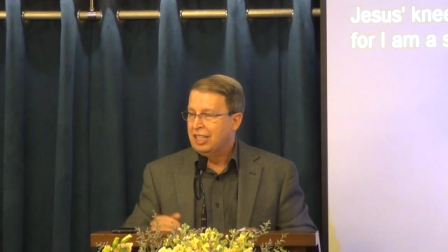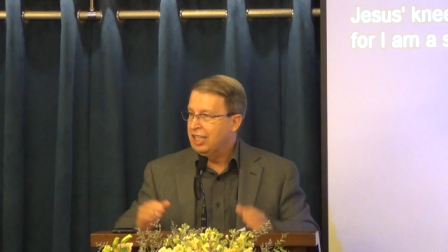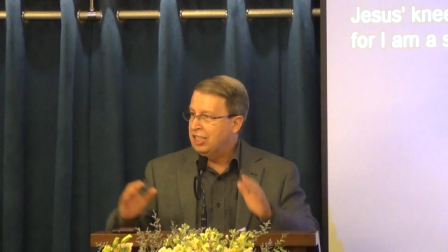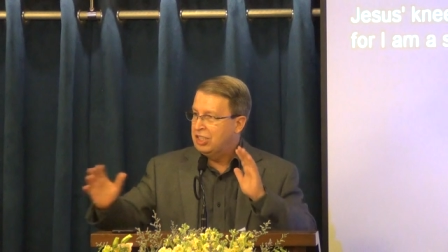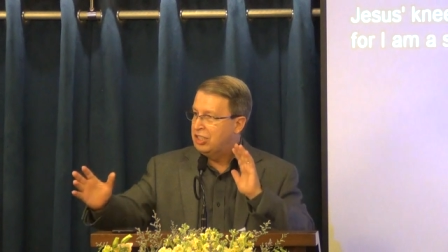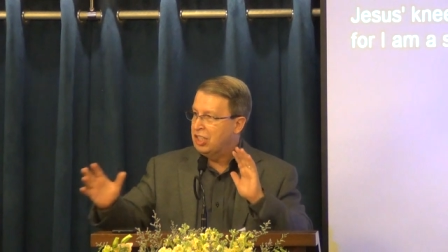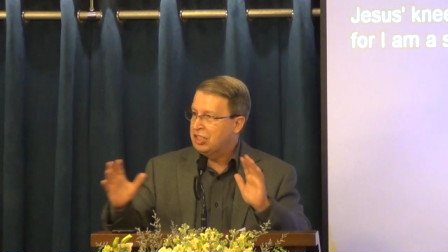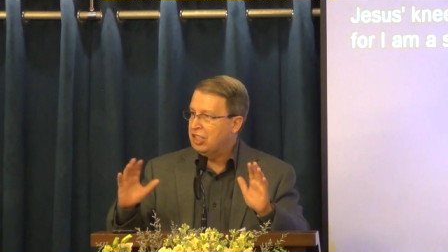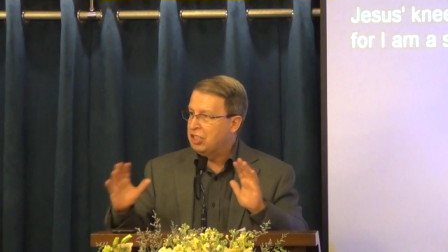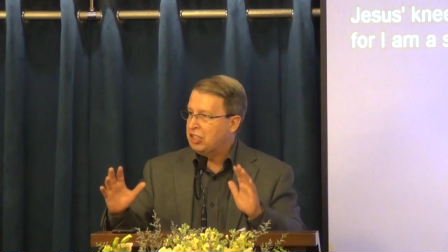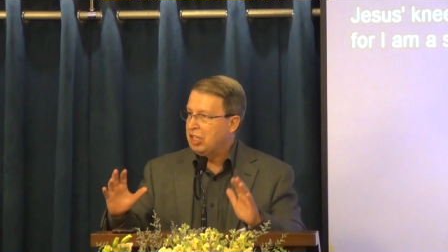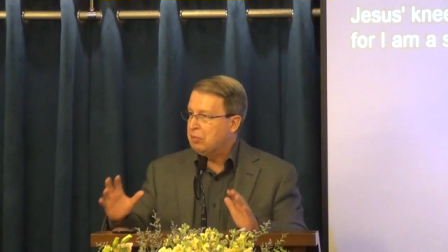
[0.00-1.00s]
It's just
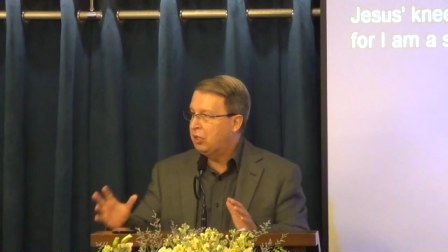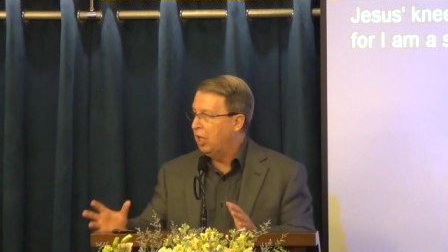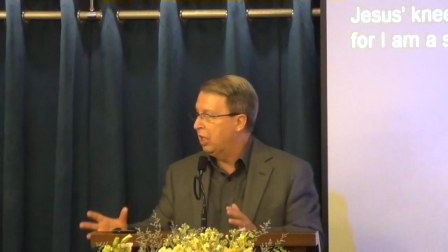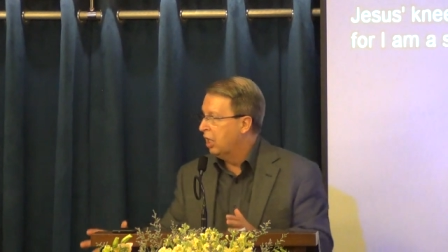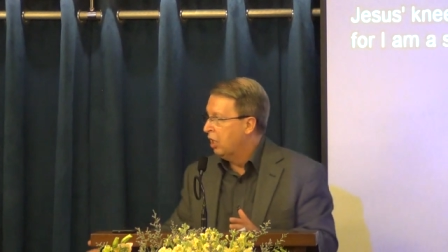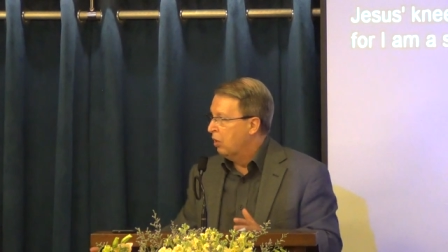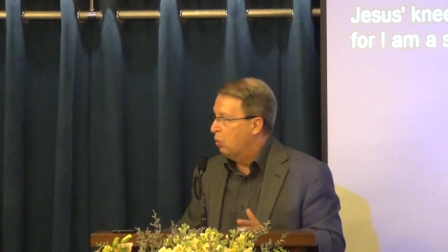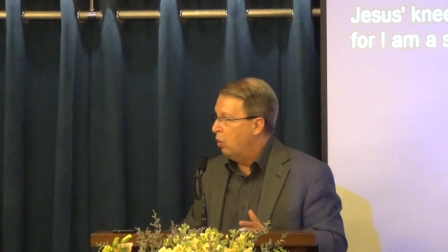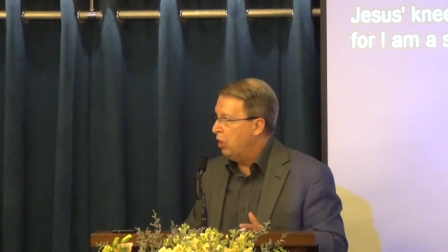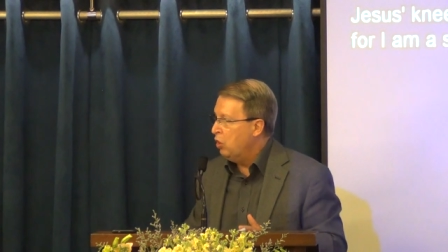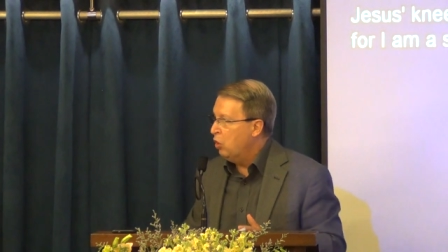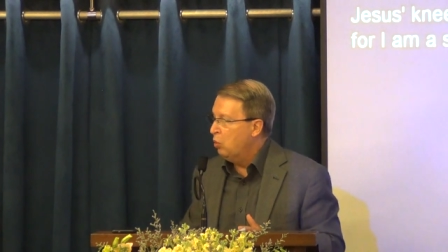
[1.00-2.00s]
at the same time,
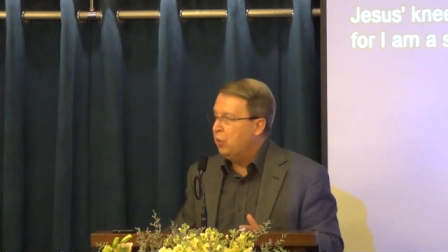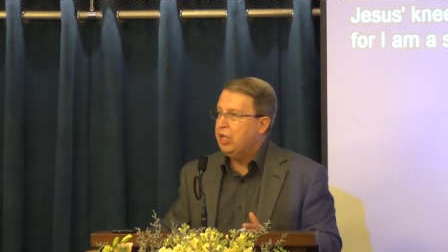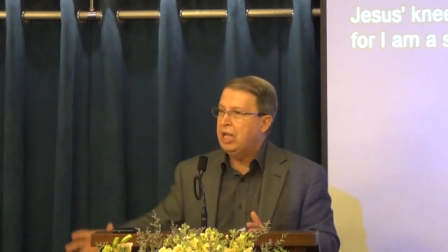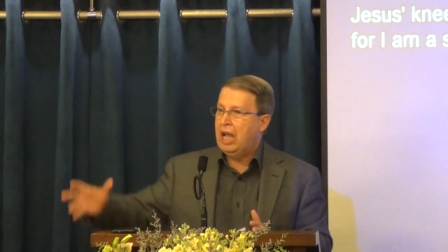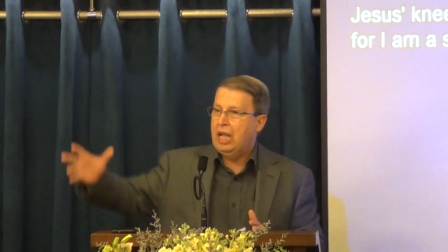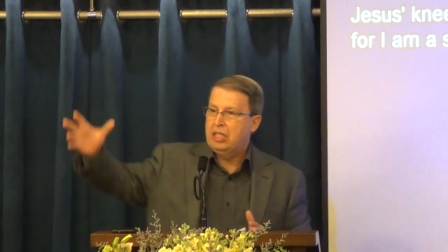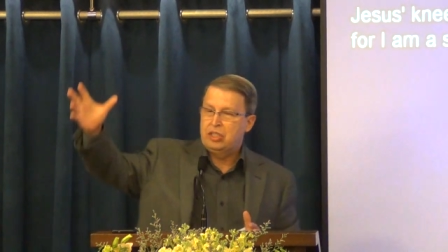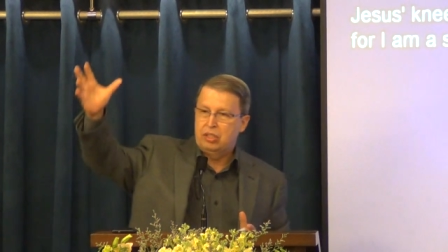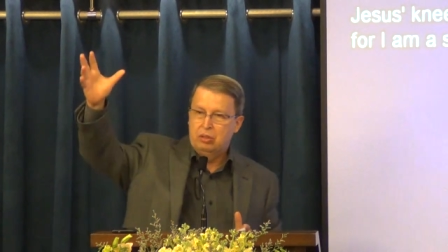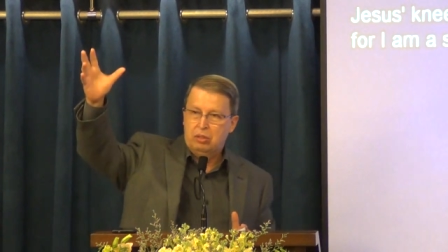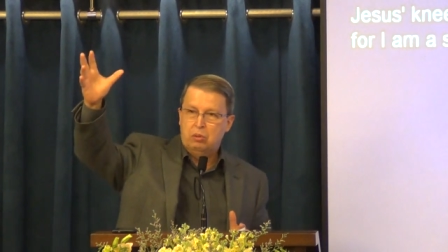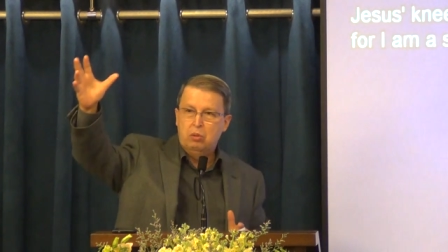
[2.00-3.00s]
when you realize
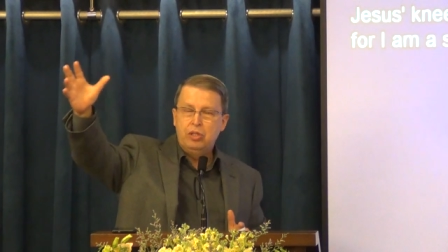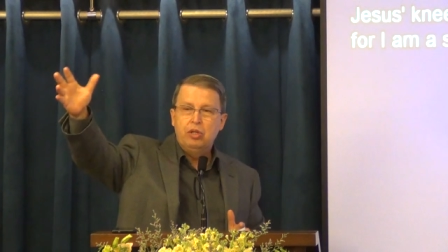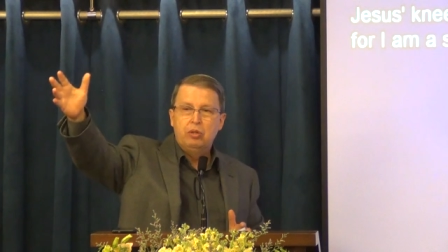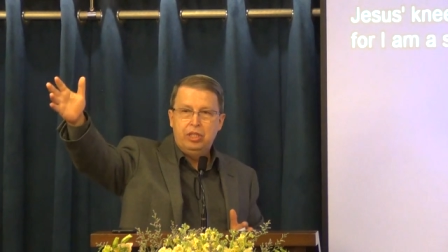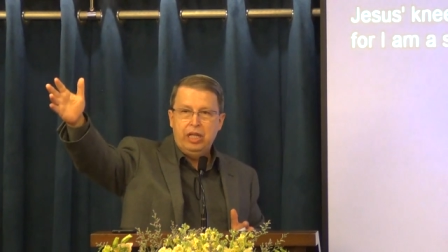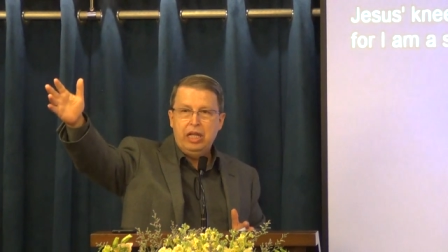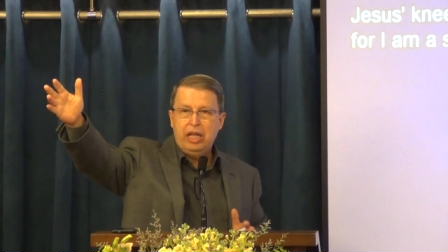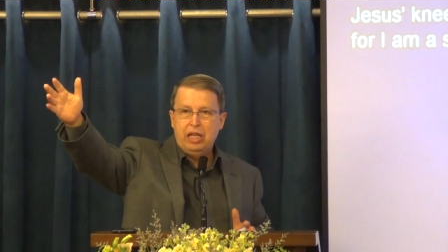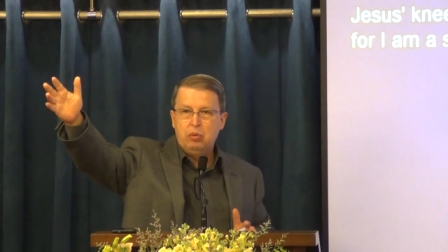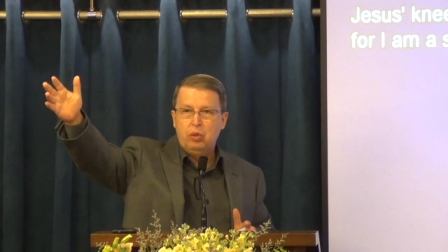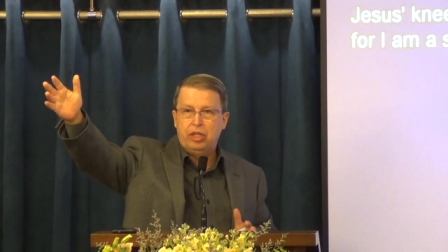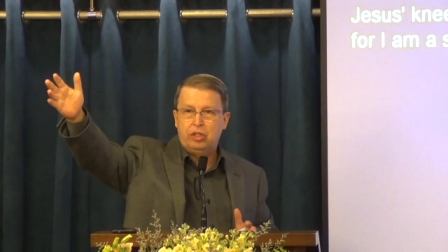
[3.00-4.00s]
who you're
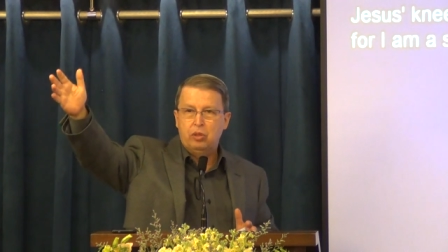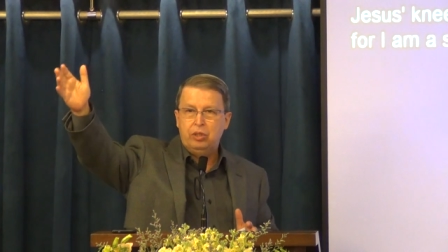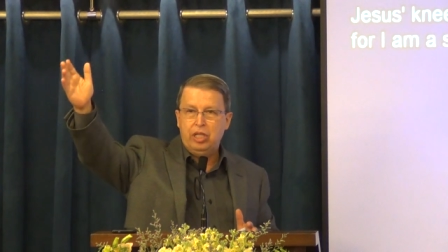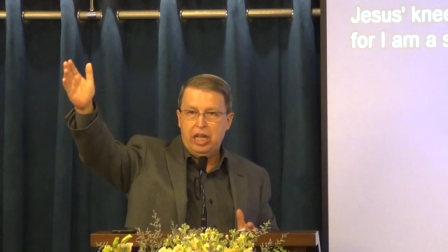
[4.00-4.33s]
dealing with the